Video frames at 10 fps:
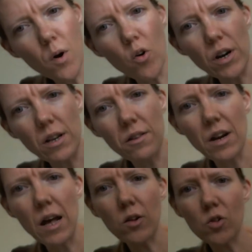or
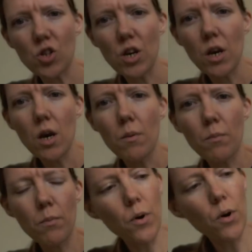anything else,
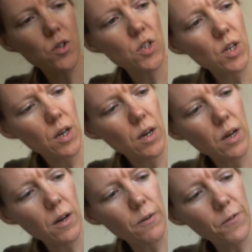but
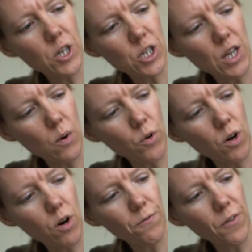I finished that one
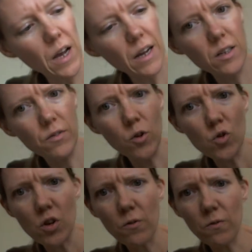off, and I've
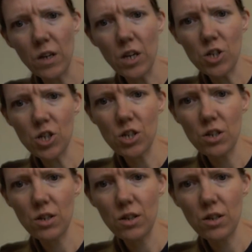also finished,